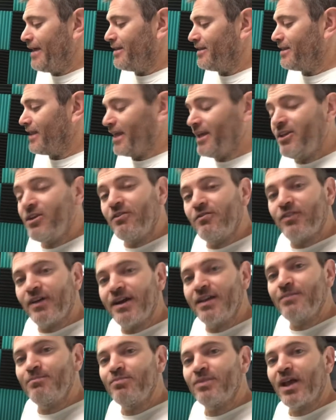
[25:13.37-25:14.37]
Thank you,
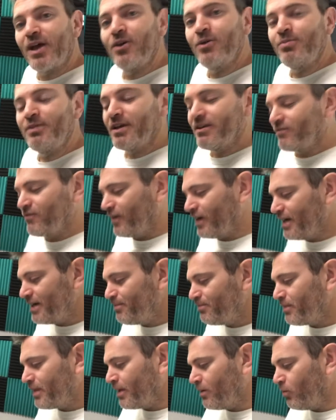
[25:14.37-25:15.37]
friend. I hope you had
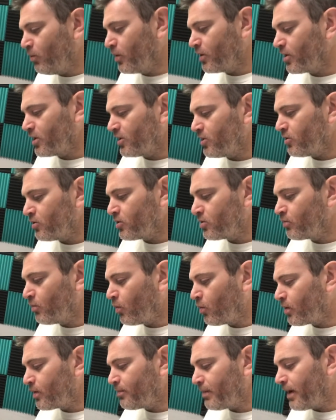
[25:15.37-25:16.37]
fun. We're going to learn
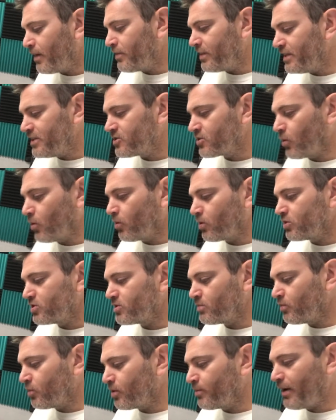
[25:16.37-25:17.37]
more about these chords
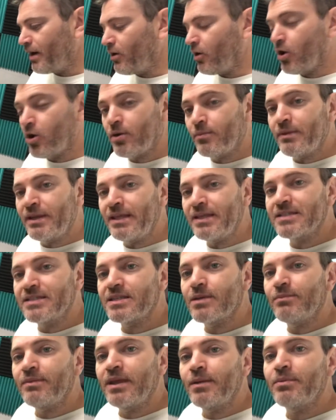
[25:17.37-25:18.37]
and more about harmony in
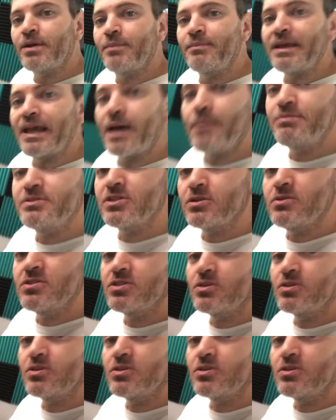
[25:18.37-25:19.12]
some of the upcoming episodes.